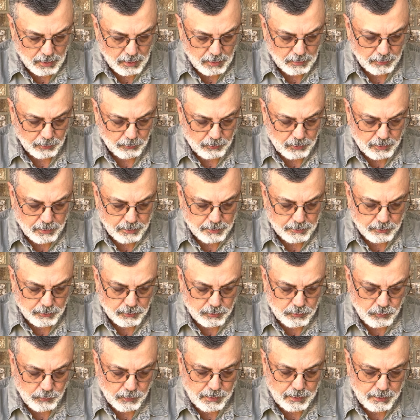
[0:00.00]
The
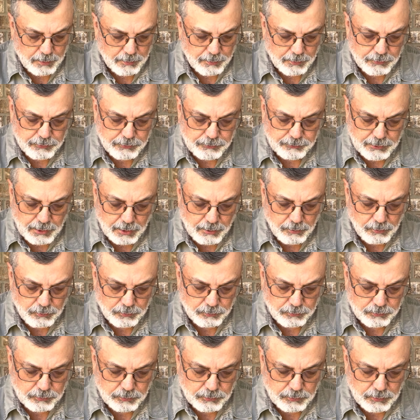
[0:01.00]
waters wear the
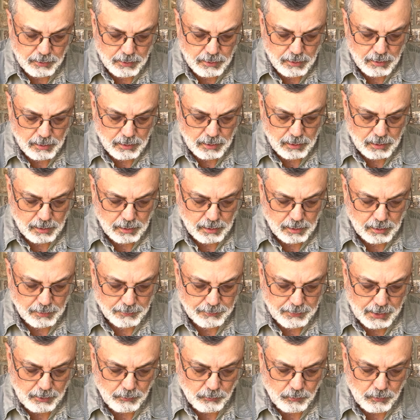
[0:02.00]
stones.
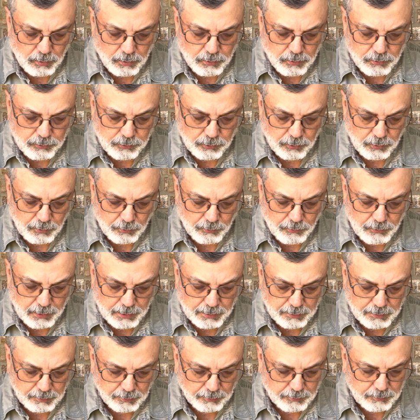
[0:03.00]
Thou washeth
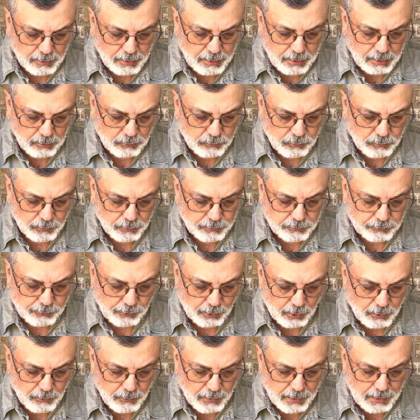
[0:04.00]
away the things which
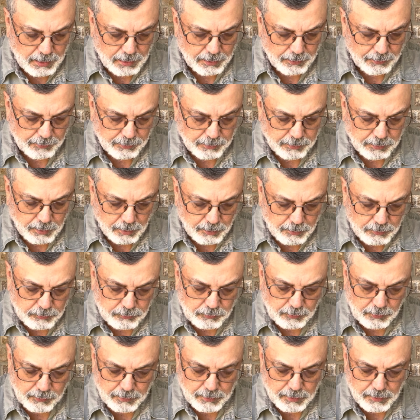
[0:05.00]
grow out of the
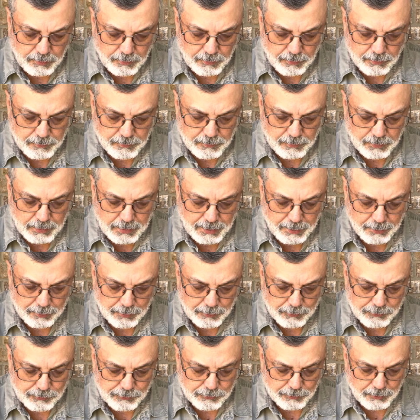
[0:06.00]
dust of the earth, and thou
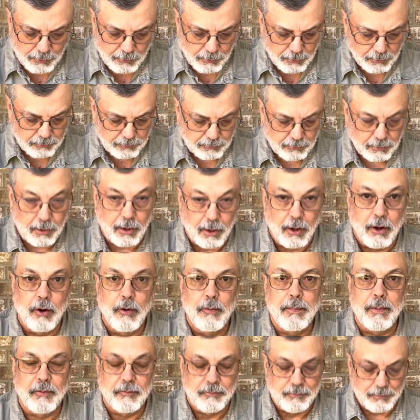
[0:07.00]
destroyest the
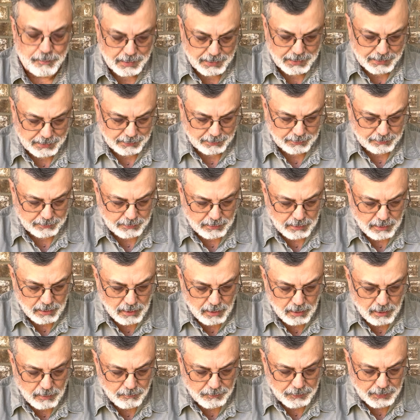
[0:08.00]
hope of man.
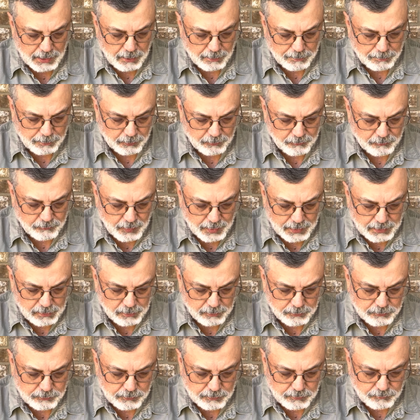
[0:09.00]
Thou
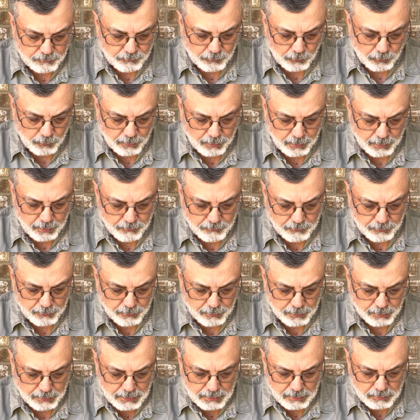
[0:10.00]
prevailest forever
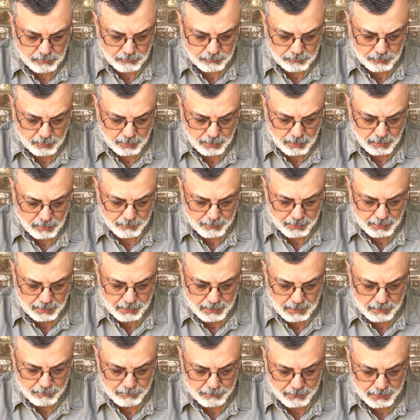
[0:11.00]
against him, and
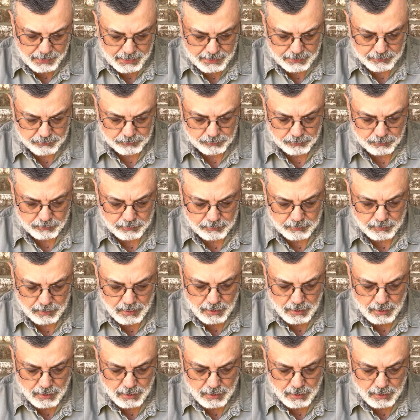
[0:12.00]
he passes.